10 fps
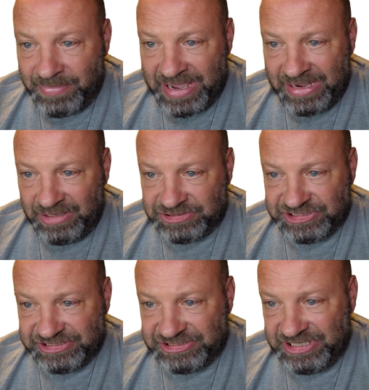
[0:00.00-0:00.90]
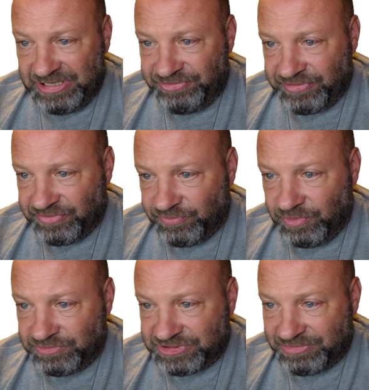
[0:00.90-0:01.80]
May 16th
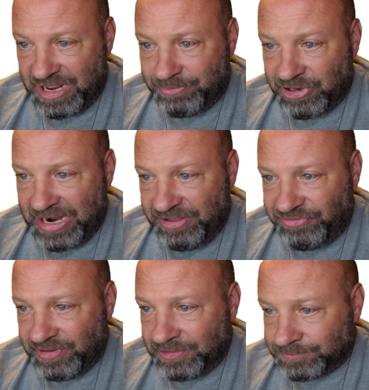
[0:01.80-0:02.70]
through September 8th.